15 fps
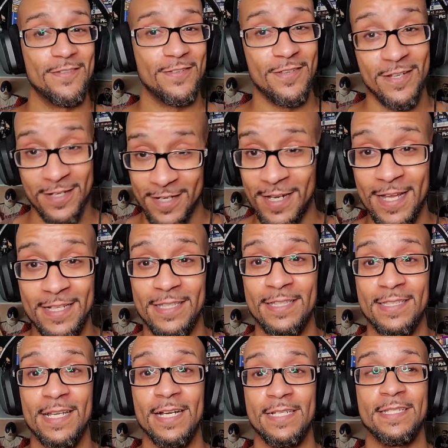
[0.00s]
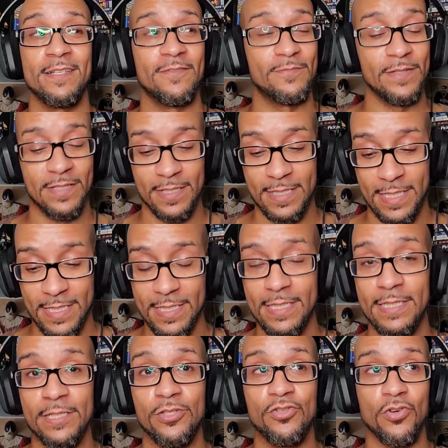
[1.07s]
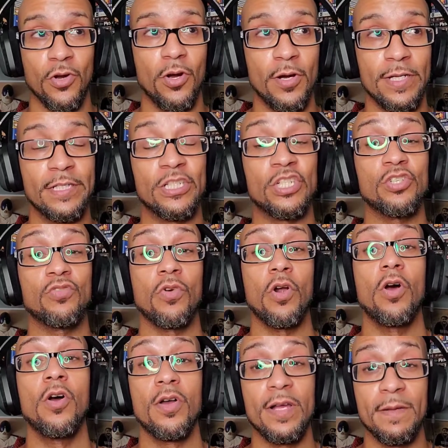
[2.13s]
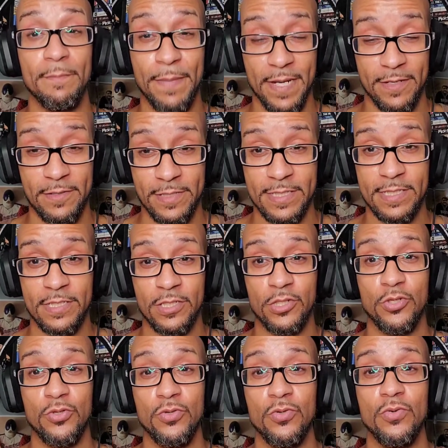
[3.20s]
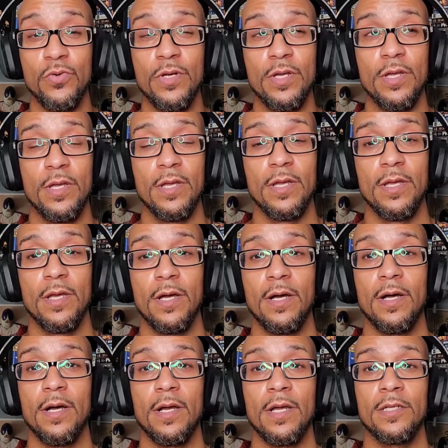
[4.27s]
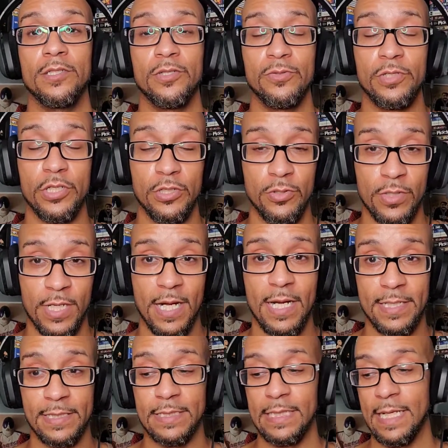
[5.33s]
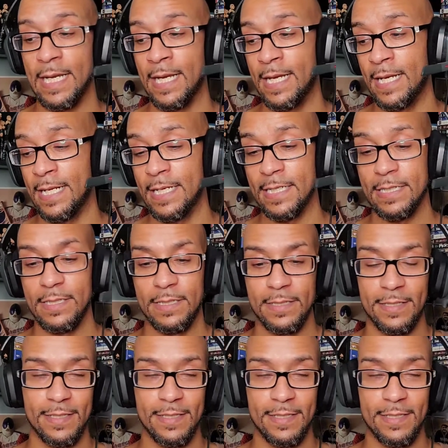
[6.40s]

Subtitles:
you're going to like this guy's stuff because he is drawing strong comparisons to Kazuchika Okada, and